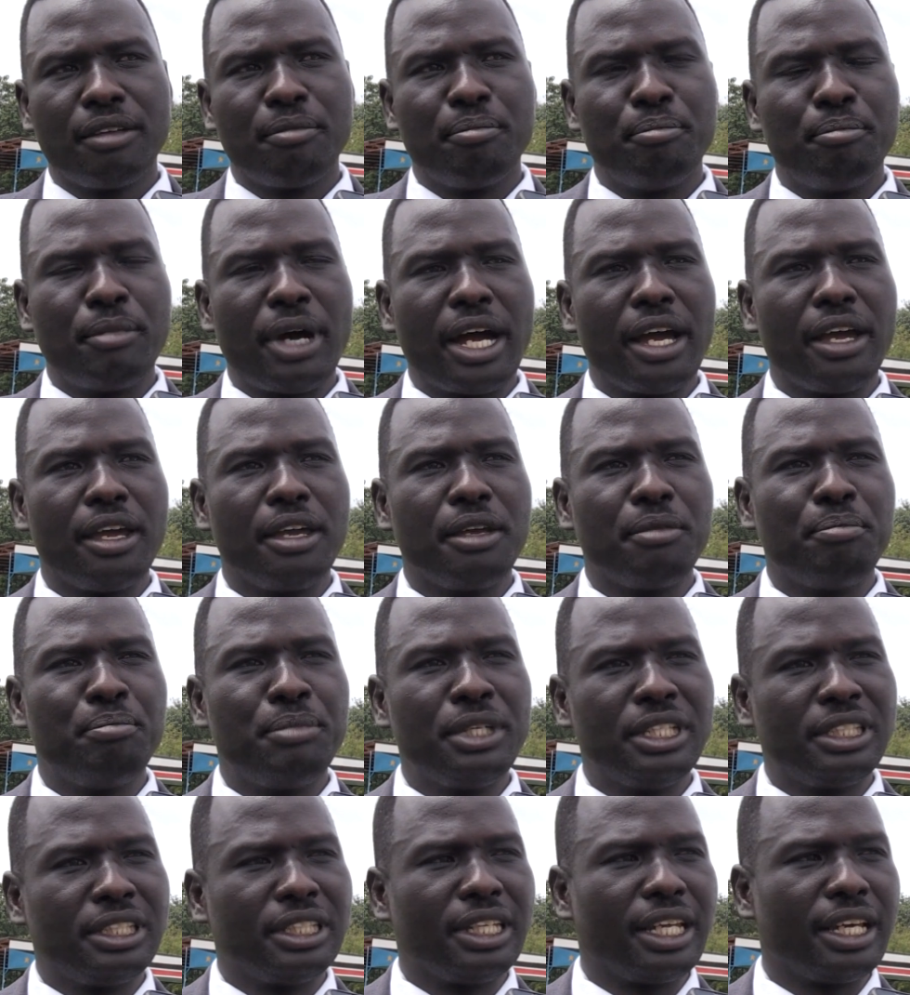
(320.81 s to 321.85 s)
my
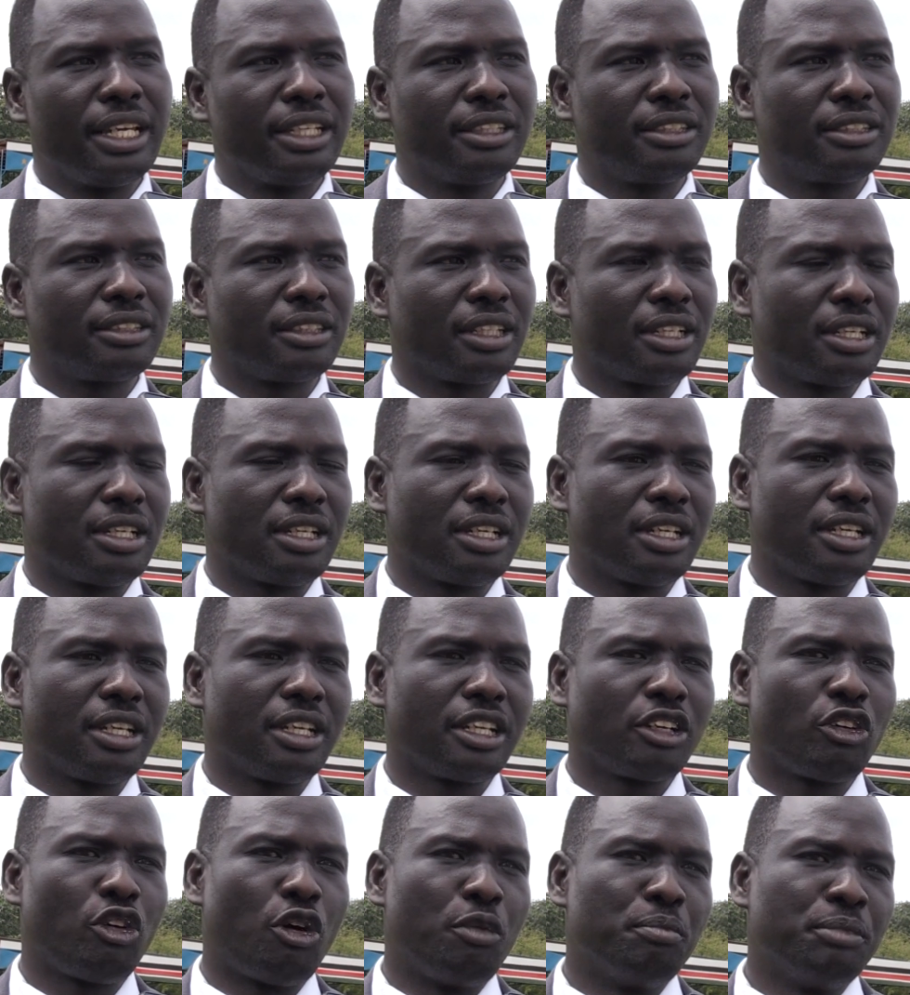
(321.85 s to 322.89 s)
business
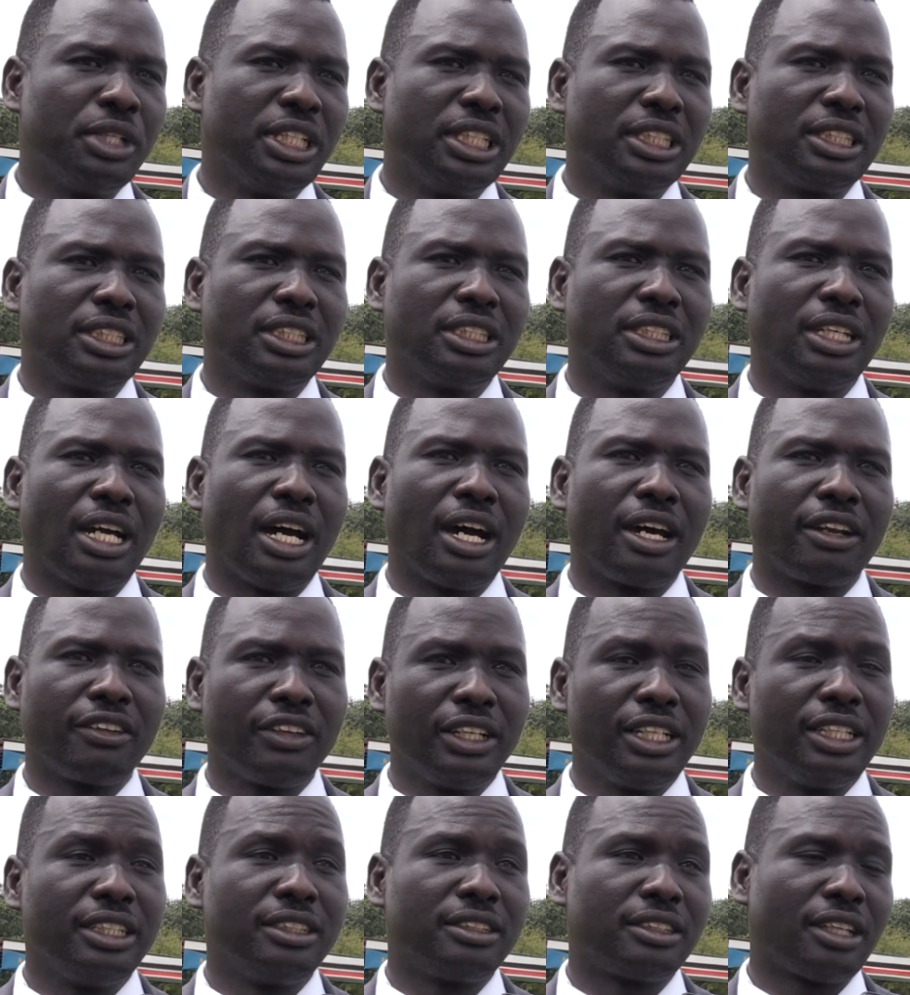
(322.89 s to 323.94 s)
community are
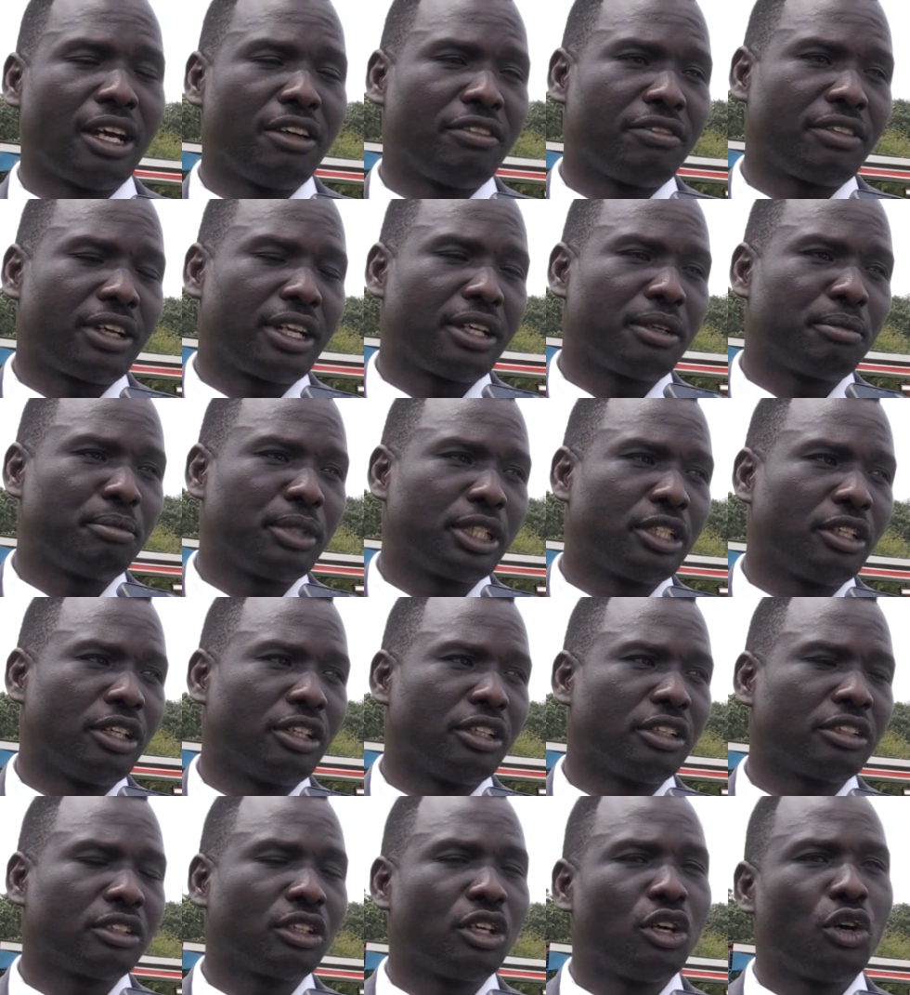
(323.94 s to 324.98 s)
really suffering
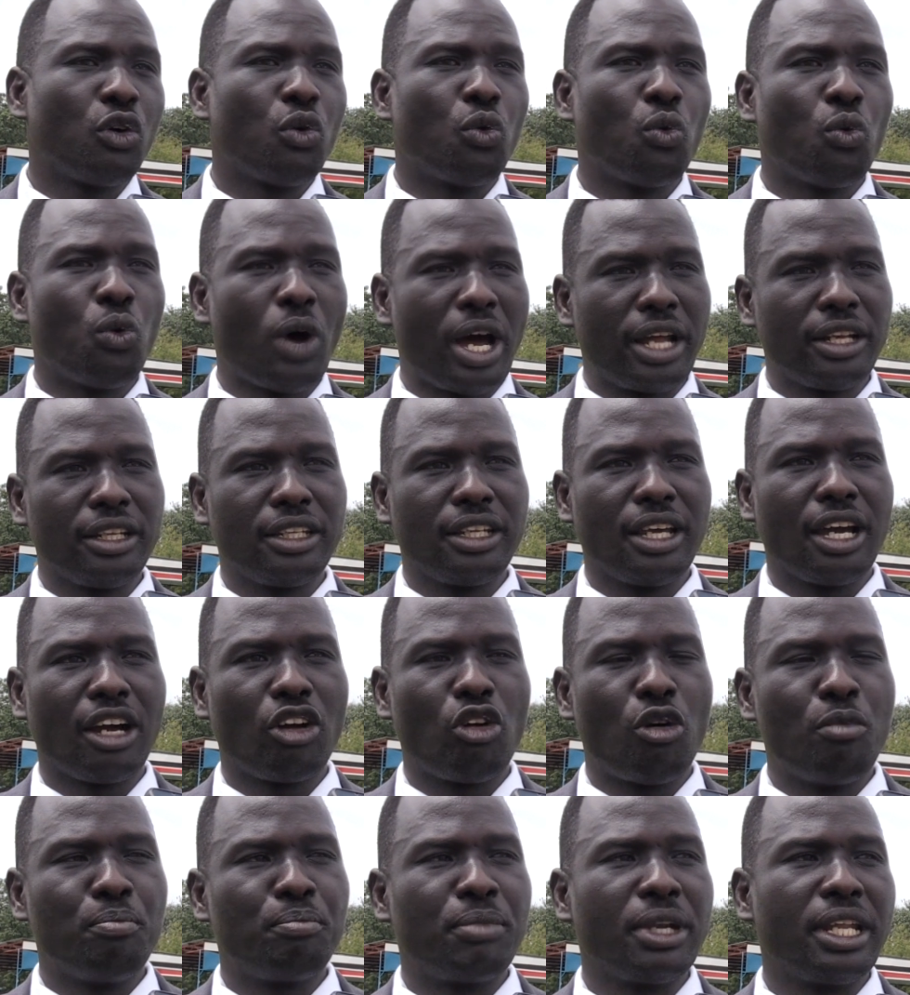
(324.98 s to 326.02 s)
because one, they are
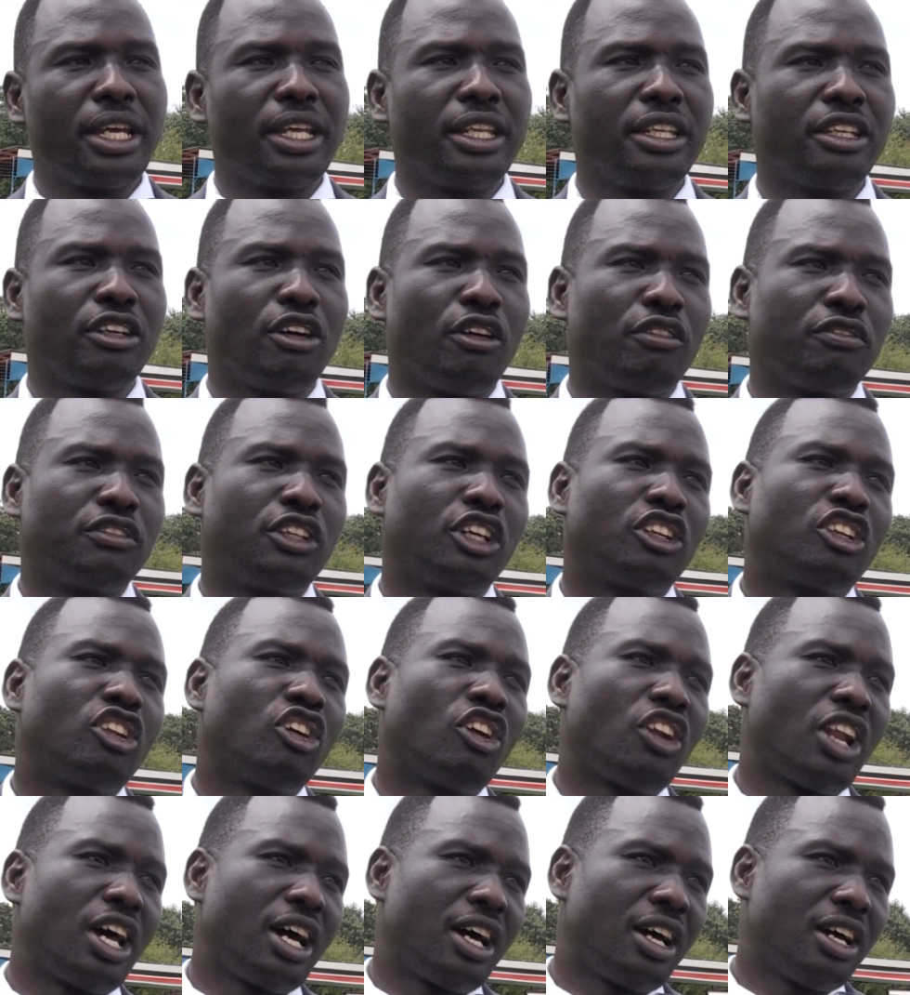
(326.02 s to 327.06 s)
complaining of the
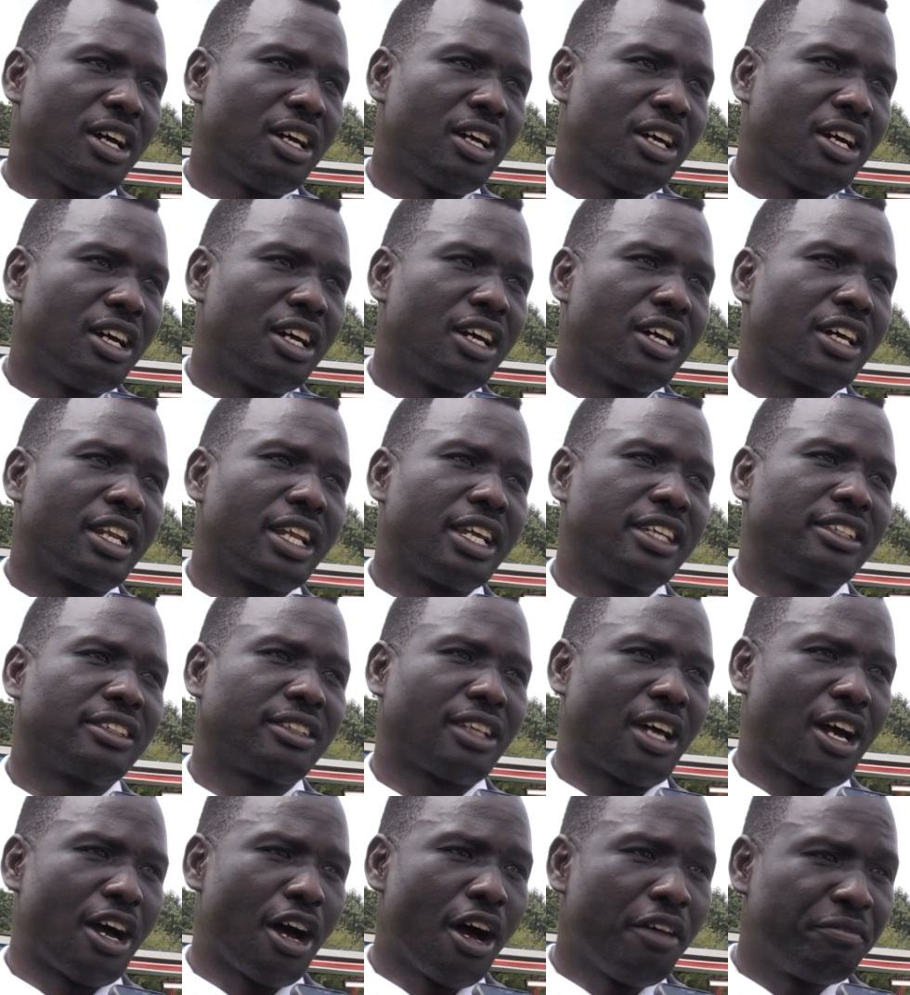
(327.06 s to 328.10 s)
dollar
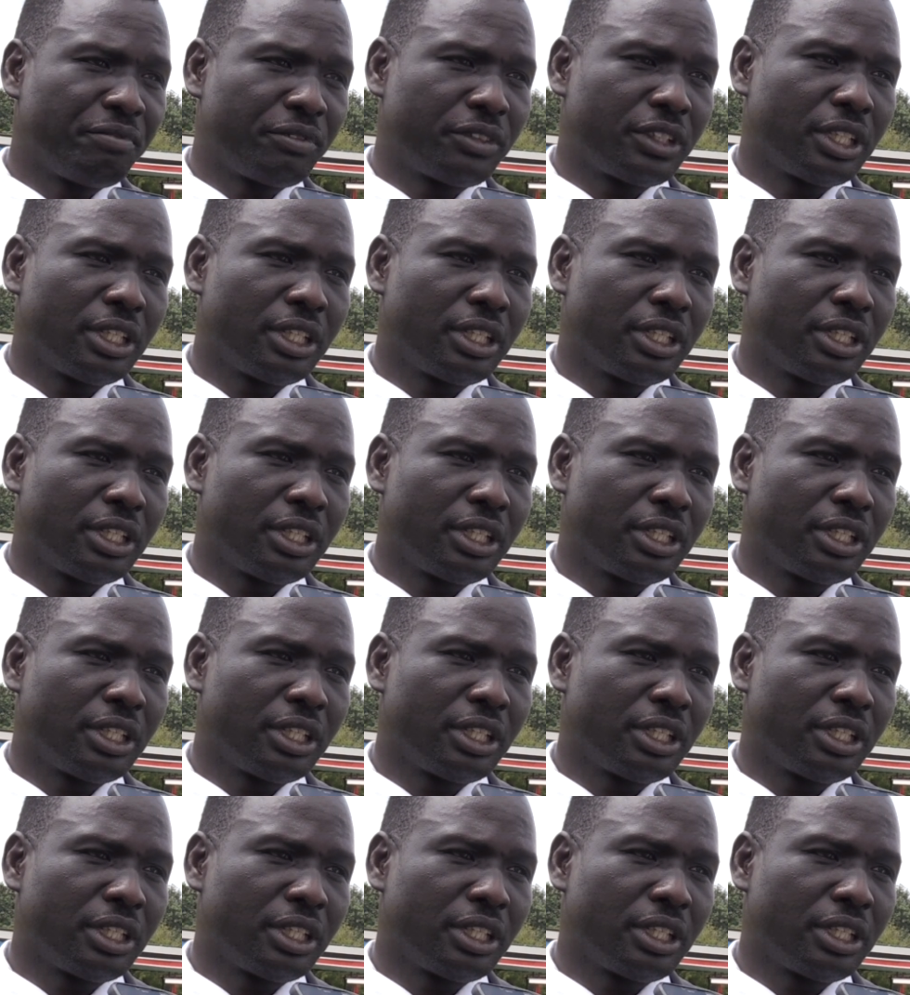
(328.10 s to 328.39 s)
raise up,